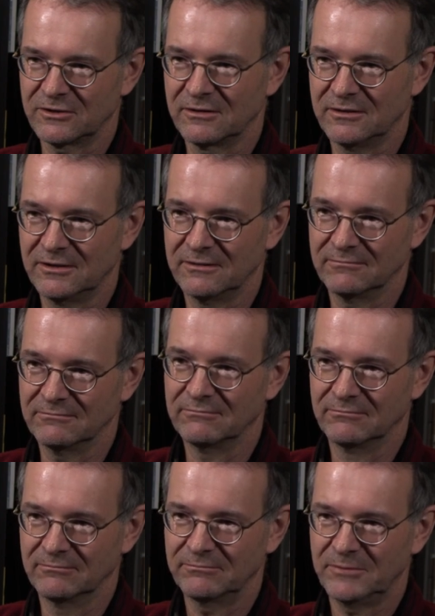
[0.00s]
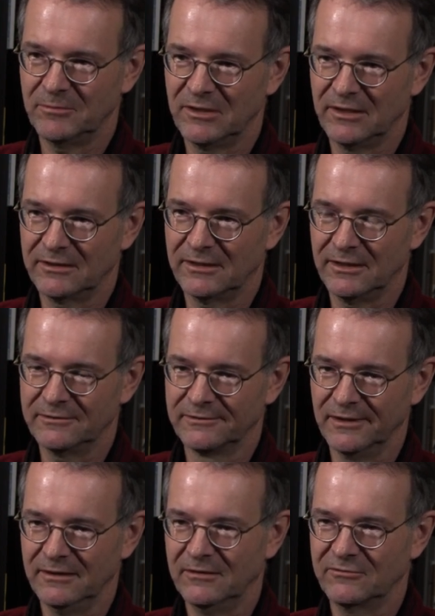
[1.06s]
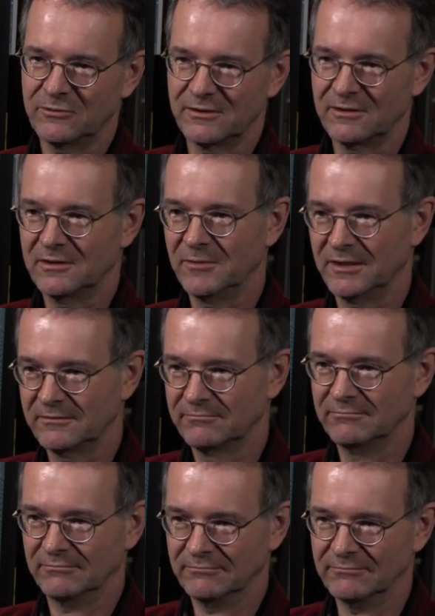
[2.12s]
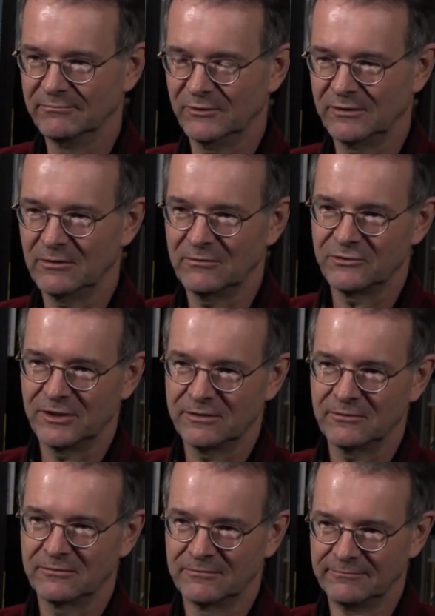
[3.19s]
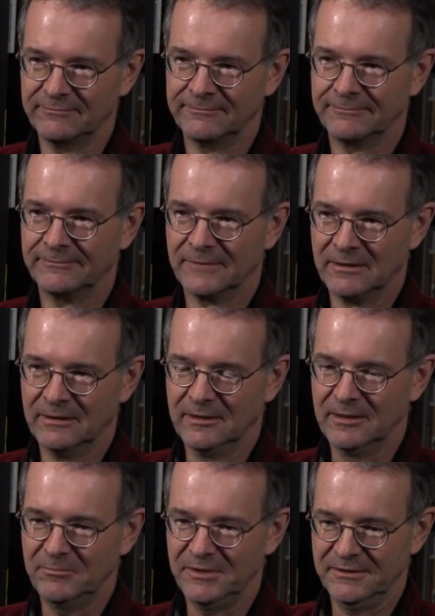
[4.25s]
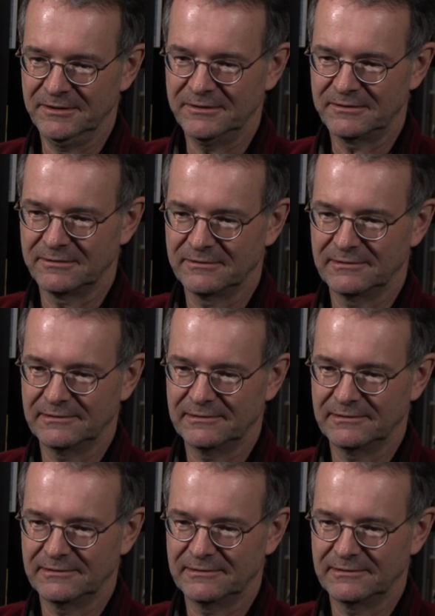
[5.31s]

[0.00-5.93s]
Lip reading: Shanti and people like that. And then of course in Tibet with the whole Shentong business.